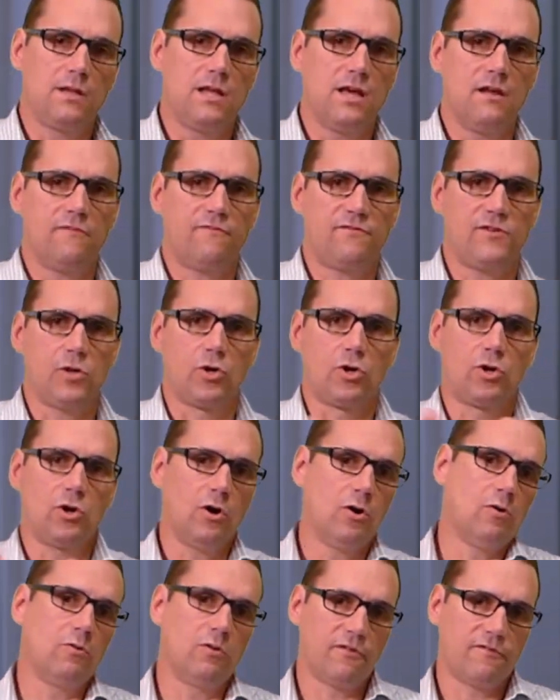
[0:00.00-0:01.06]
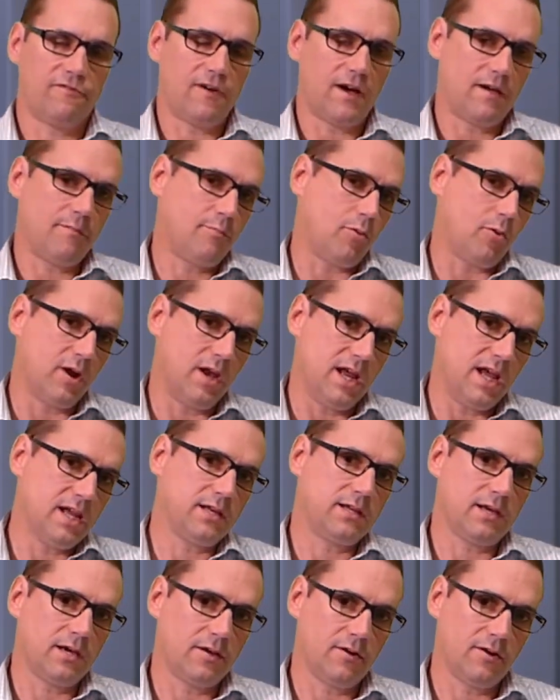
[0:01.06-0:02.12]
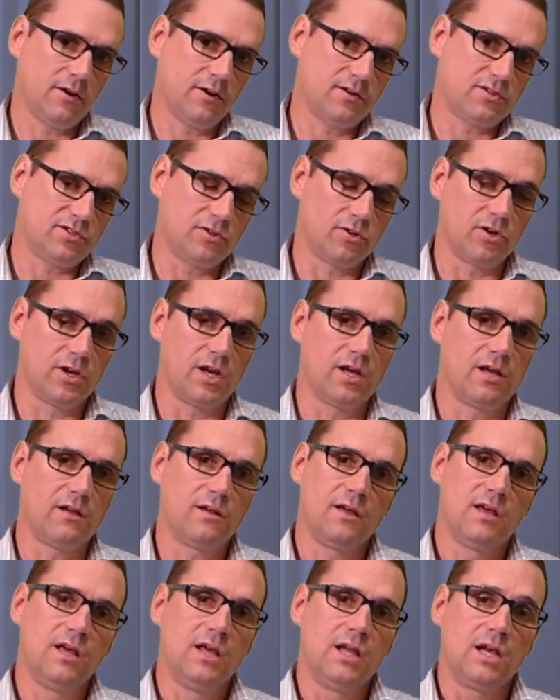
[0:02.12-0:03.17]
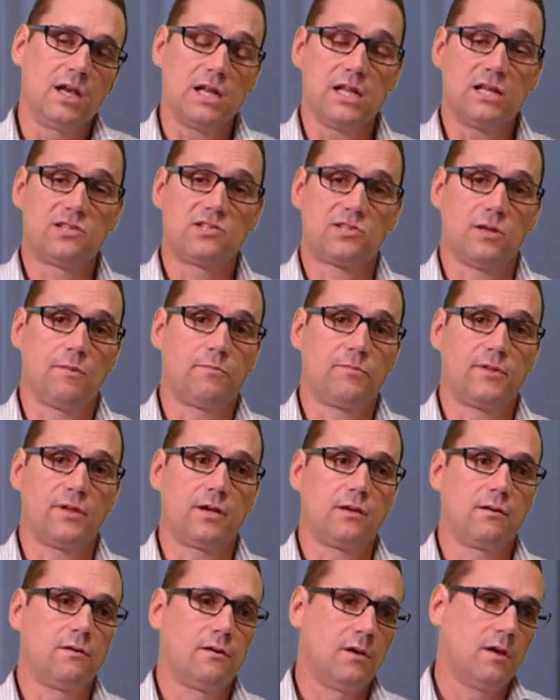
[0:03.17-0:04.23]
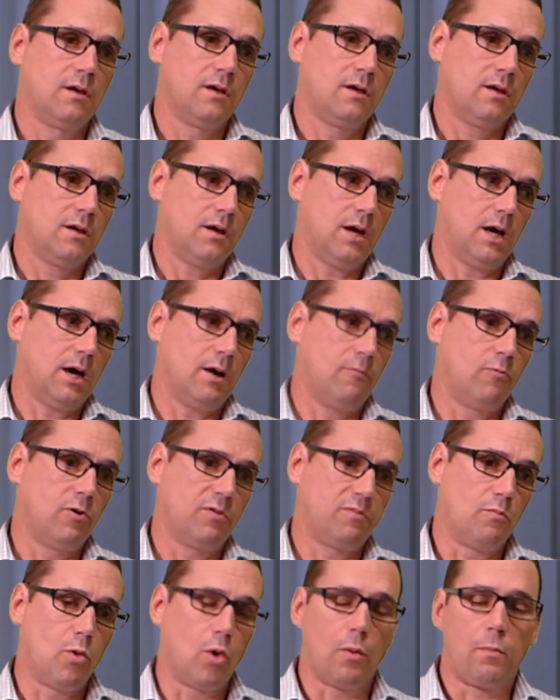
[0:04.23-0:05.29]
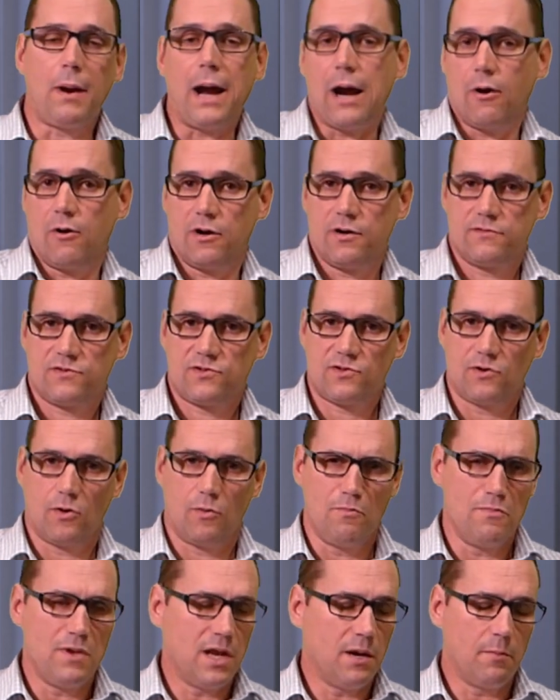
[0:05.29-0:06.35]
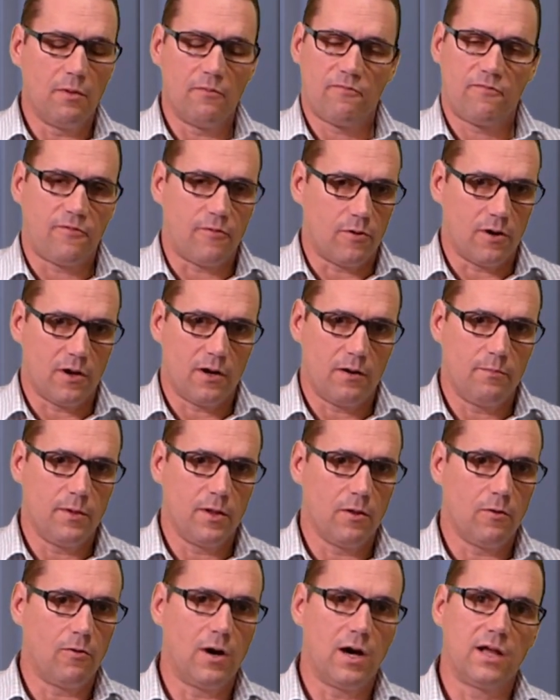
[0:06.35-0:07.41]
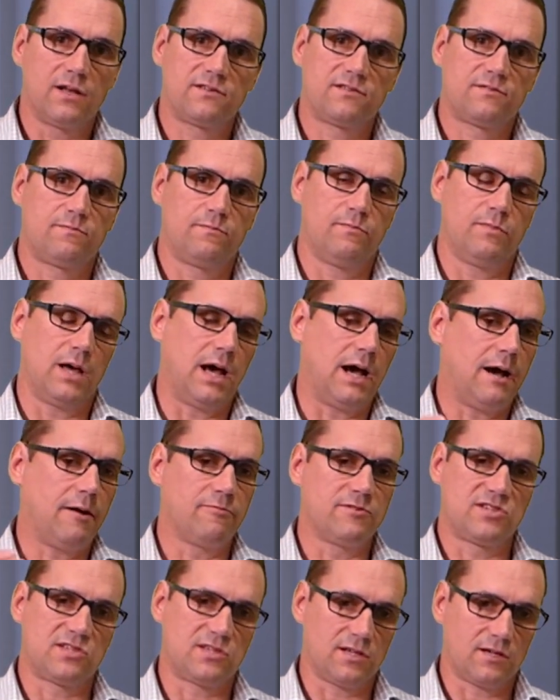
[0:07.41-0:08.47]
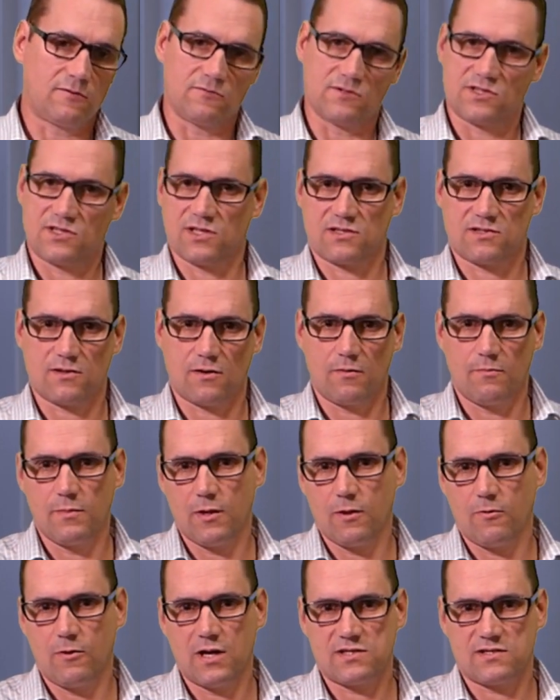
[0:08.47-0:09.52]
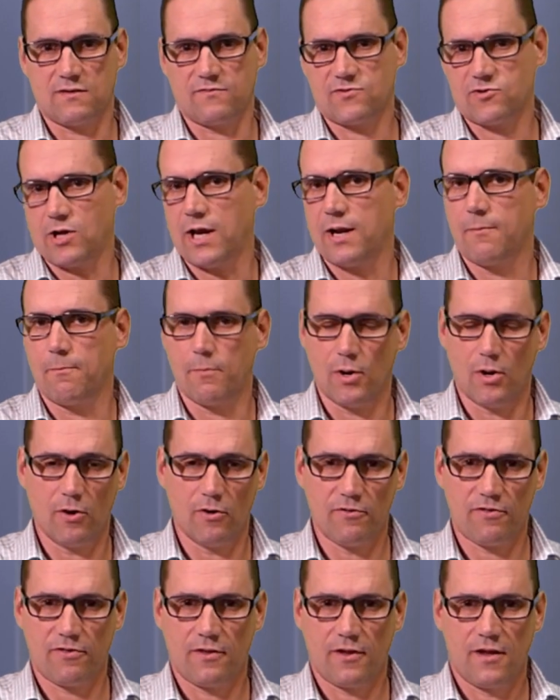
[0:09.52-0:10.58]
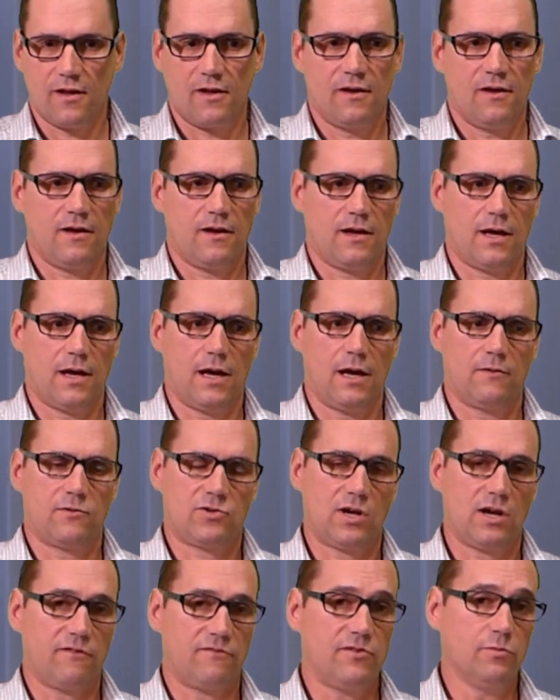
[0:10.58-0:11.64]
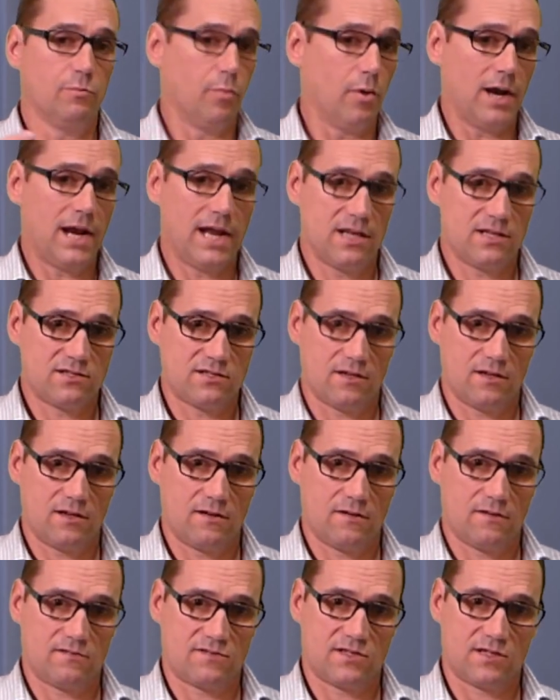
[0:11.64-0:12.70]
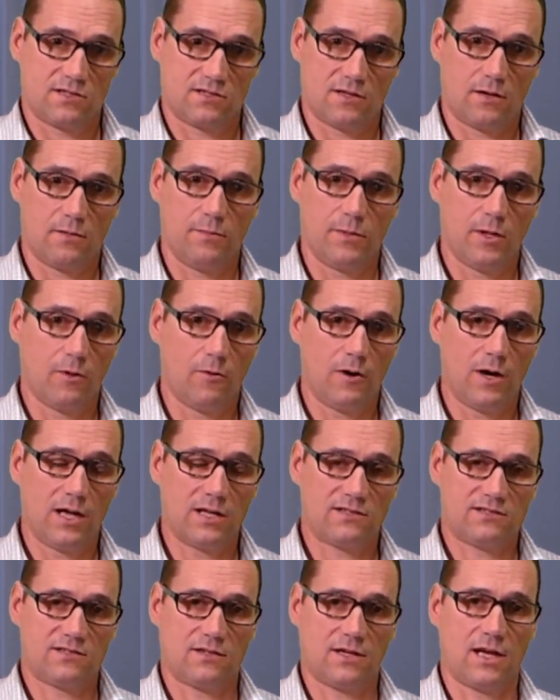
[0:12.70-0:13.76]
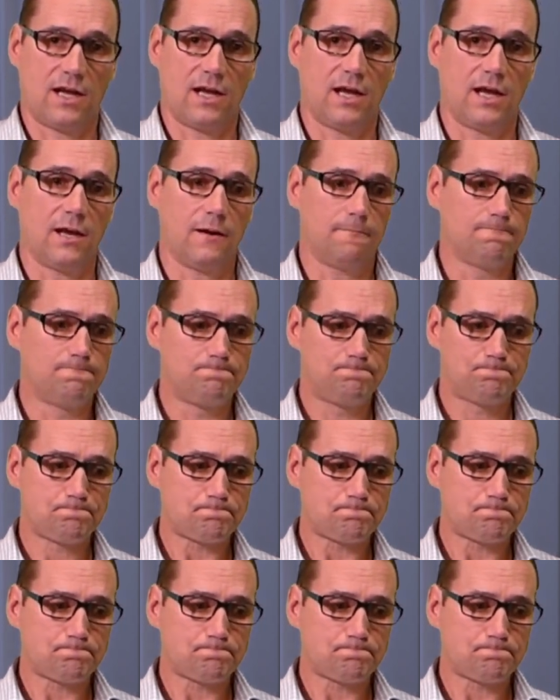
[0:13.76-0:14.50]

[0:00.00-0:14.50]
If you go with 5.8 gigahertz, you're going to need something with more power. So minimum 400 milliwatts. I would stick with 600 milliwatts. I've tried them both. Tried a few brands of 600 milliwatts, and